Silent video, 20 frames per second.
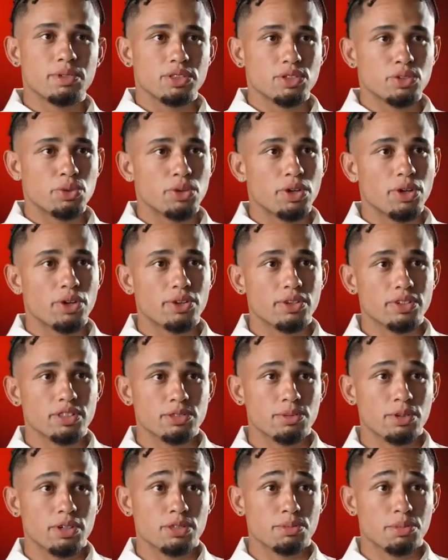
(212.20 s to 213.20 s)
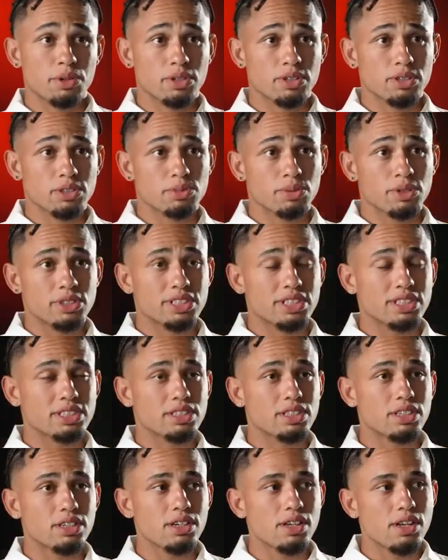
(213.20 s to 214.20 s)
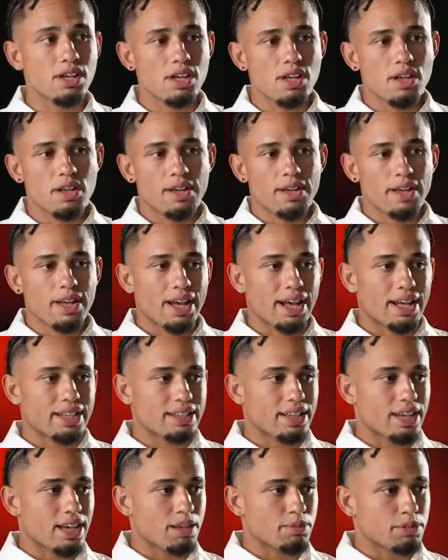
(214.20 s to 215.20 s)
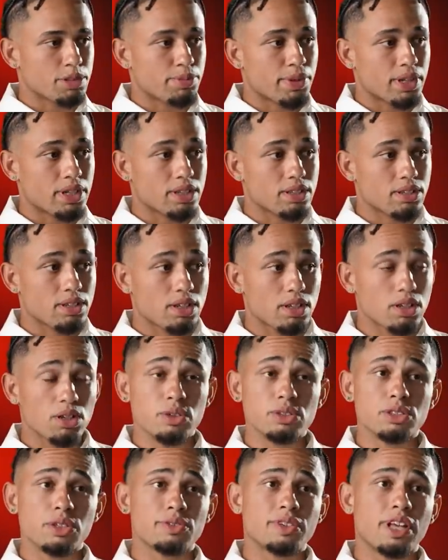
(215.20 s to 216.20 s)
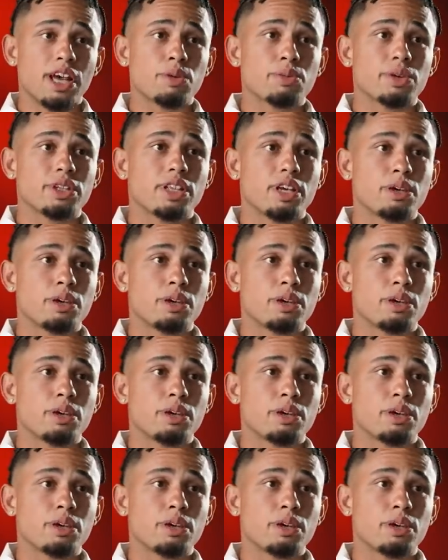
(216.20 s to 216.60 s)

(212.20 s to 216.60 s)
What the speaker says: two young smaller brothers, one sister, and yeah, I spend loads of time with